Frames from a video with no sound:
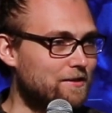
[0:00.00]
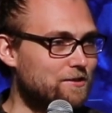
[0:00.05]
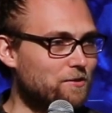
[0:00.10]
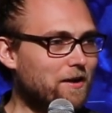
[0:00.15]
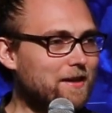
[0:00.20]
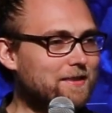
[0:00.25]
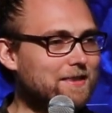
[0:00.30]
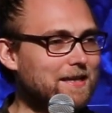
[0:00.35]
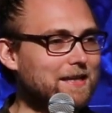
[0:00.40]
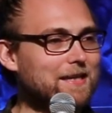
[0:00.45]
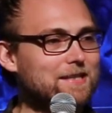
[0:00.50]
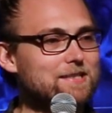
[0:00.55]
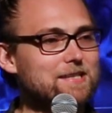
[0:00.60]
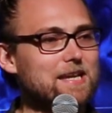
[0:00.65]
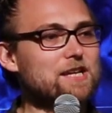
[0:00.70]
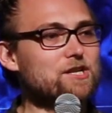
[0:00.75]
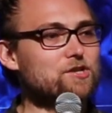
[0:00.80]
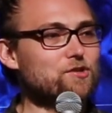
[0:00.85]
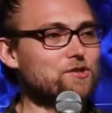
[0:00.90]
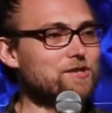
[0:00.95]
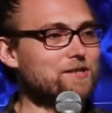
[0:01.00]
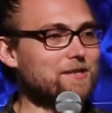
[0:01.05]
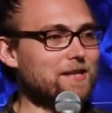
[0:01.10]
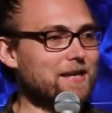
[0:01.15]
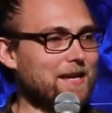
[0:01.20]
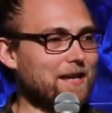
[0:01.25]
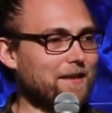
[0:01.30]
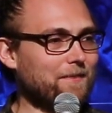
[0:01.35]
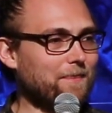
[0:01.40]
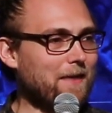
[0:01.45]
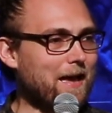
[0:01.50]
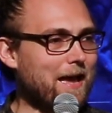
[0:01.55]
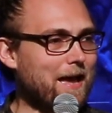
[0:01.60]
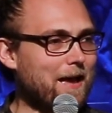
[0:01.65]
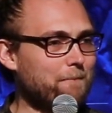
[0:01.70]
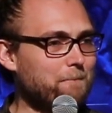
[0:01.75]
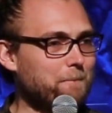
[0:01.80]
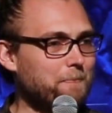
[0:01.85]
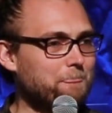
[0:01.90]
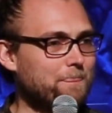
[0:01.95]
So I think it's interesting
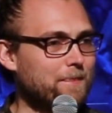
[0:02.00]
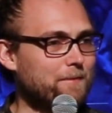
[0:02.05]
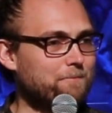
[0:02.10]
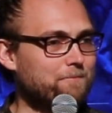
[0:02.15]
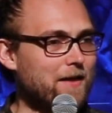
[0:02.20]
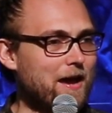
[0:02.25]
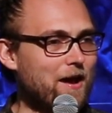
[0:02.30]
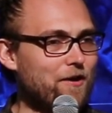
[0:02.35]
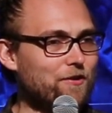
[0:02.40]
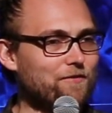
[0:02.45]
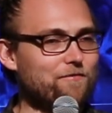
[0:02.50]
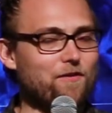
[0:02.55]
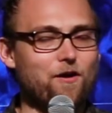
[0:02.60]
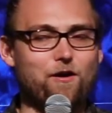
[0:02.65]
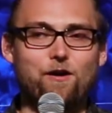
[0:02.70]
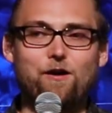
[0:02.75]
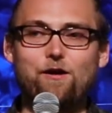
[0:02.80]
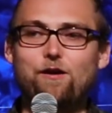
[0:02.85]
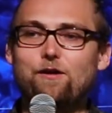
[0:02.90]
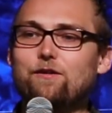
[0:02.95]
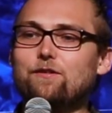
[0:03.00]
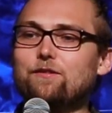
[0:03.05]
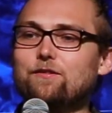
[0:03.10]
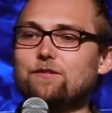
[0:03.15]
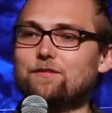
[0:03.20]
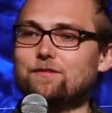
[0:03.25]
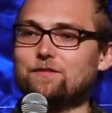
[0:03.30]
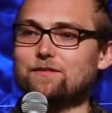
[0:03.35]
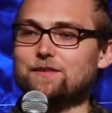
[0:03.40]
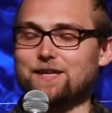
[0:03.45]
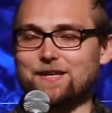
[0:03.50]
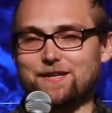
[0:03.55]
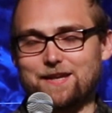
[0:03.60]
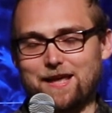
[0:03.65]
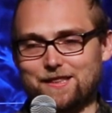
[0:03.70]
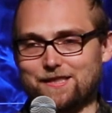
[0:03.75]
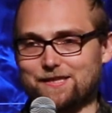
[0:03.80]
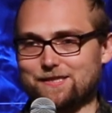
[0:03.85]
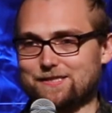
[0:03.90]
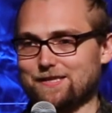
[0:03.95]
that out of all the
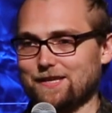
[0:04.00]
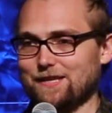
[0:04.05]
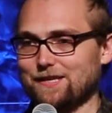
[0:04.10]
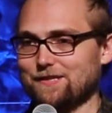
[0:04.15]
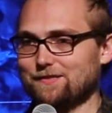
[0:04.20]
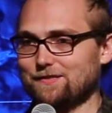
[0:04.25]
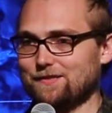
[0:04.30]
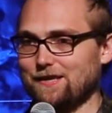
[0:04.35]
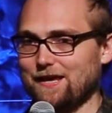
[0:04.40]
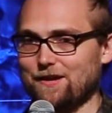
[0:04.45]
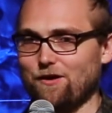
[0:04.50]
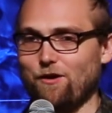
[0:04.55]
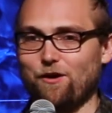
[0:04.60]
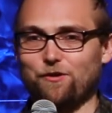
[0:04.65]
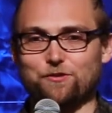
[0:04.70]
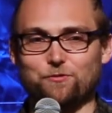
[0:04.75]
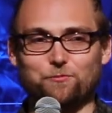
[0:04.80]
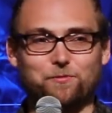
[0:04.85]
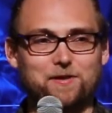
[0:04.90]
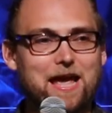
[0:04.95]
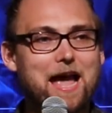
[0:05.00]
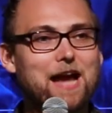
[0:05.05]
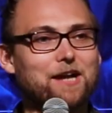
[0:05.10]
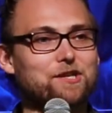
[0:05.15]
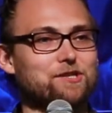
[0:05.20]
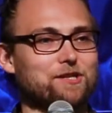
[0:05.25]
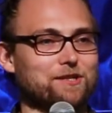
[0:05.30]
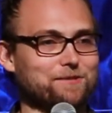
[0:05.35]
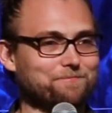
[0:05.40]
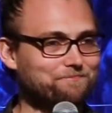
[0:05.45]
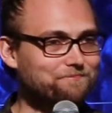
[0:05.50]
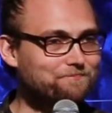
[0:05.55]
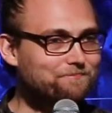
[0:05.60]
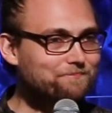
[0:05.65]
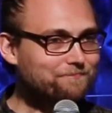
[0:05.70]
analysis and all the reaction,